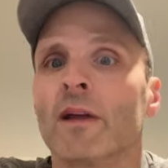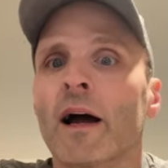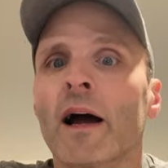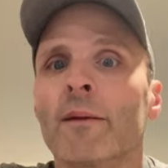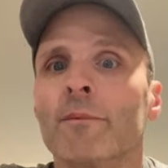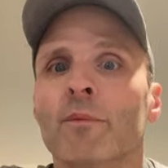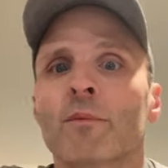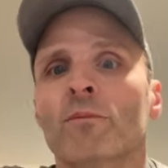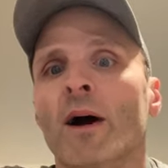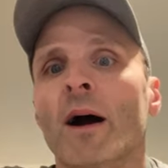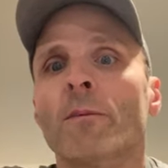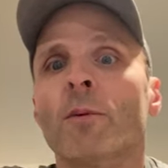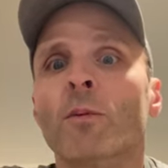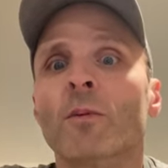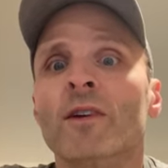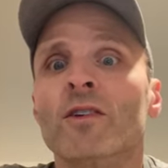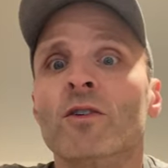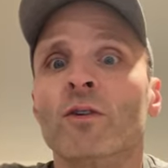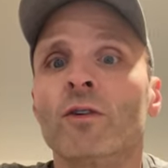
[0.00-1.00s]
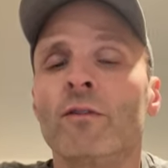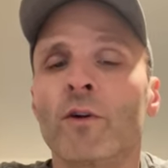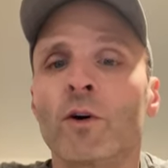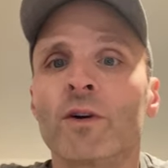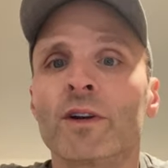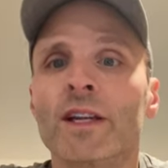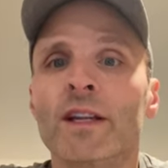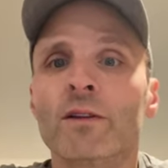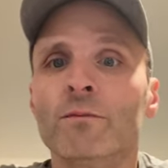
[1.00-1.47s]
I probably could have
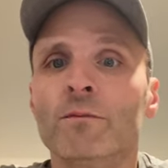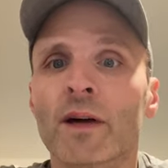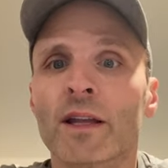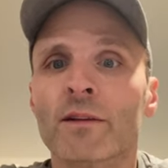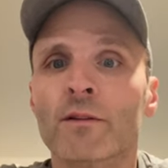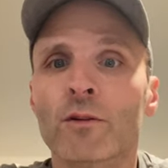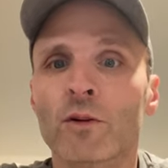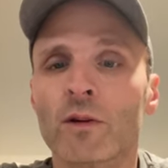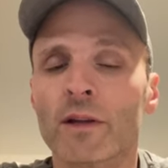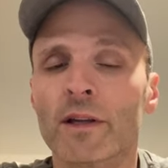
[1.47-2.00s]
already been,